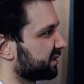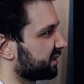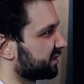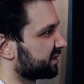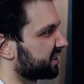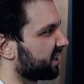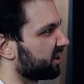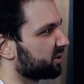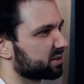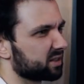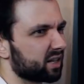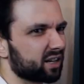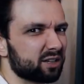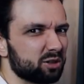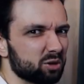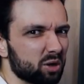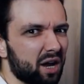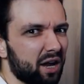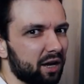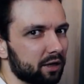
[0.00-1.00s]
sounds like
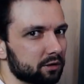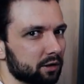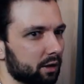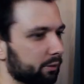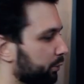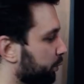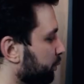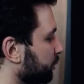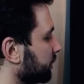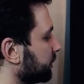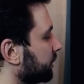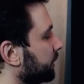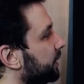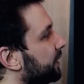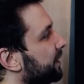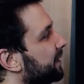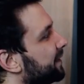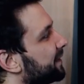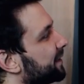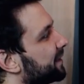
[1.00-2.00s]
you hate everyone.
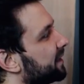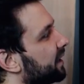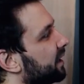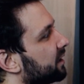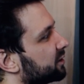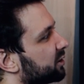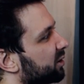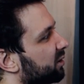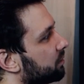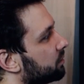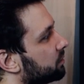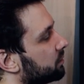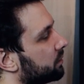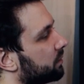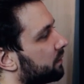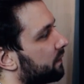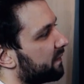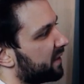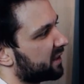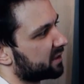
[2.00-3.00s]
Yeah, so
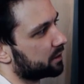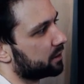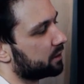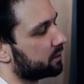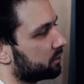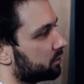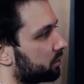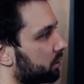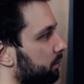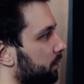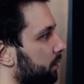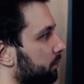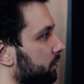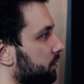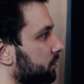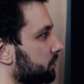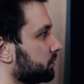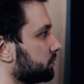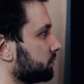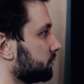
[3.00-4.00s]
that's easy to remember.
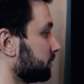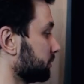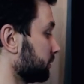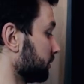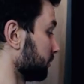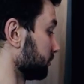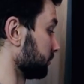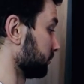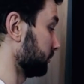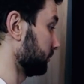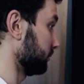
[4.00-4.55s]
So